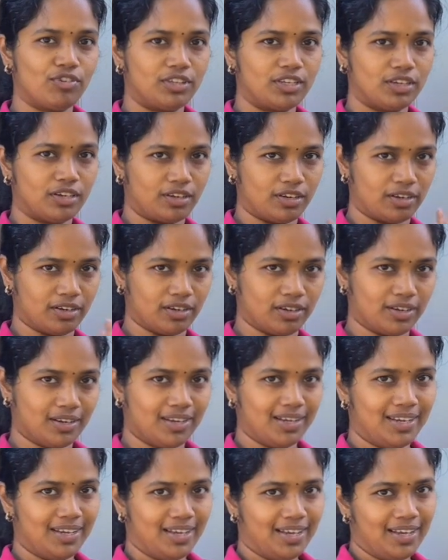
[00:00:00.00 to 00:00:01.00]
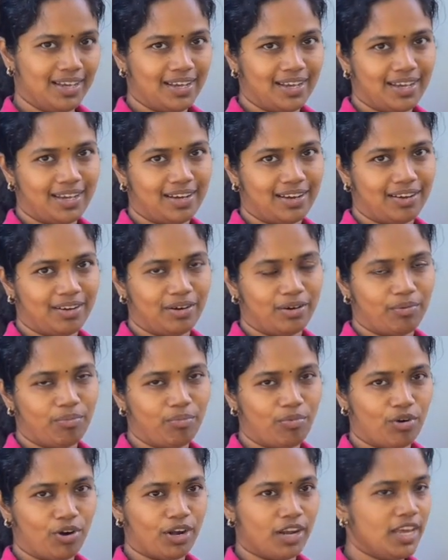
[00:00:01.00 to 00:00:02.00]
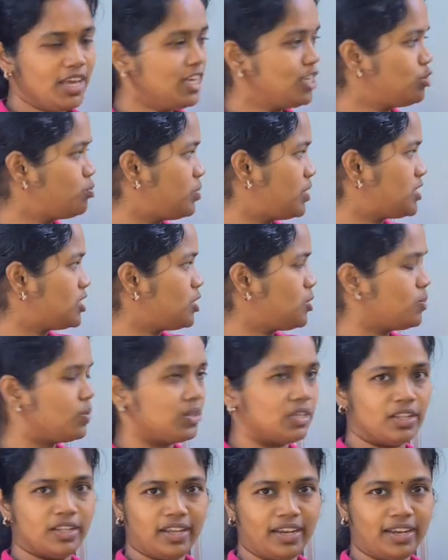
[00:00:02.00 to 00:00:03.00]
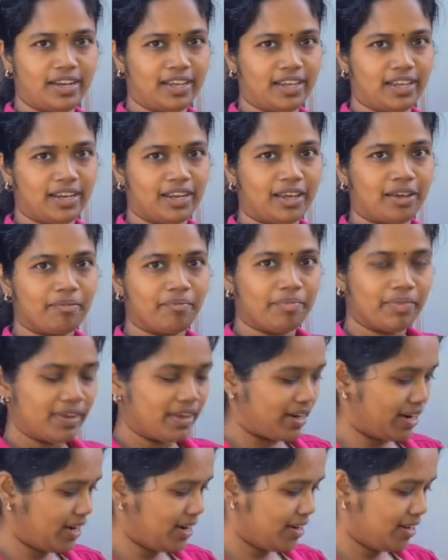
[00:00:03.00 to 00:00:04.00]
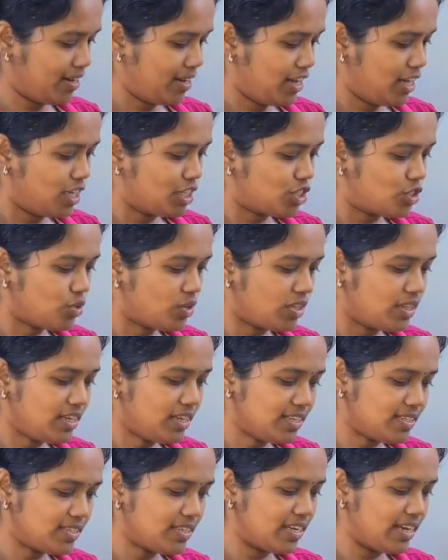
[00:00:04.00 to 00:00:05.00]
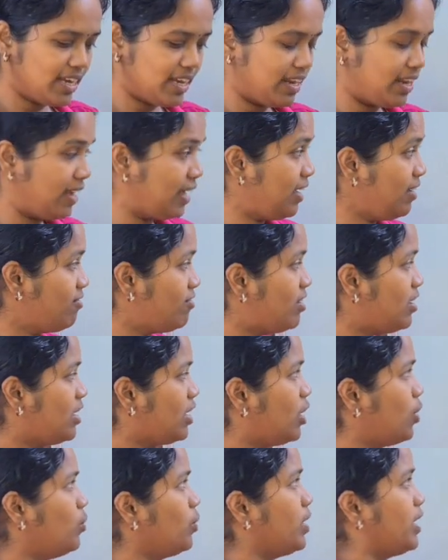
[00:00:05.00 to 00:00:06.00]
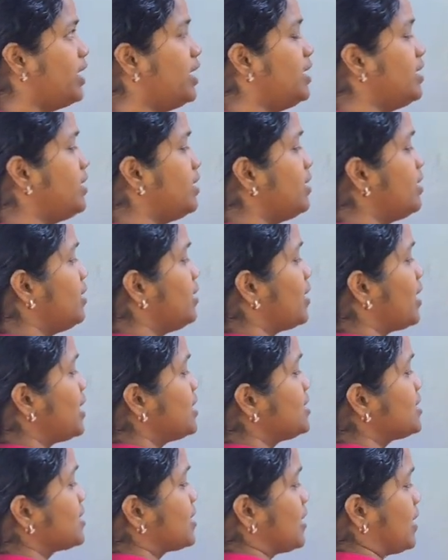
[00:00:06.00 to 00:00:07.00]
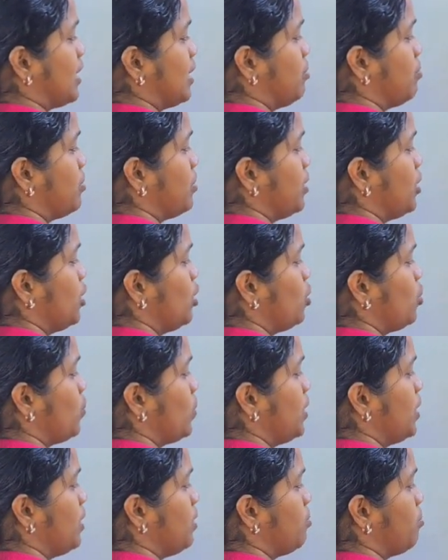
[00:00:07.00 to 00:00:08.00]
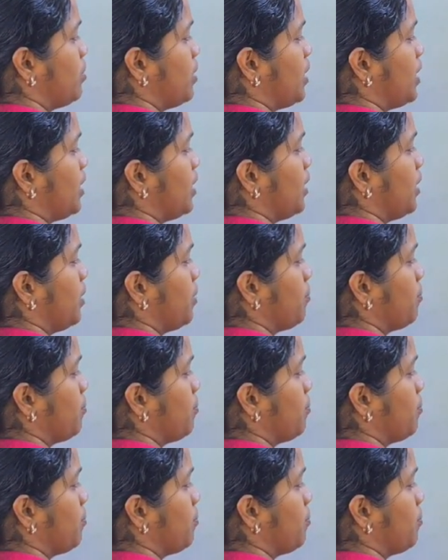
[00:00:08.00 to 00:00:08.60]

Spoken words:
the body is present within the DNA, right? So this DNA will now get transcribed into an mRNA.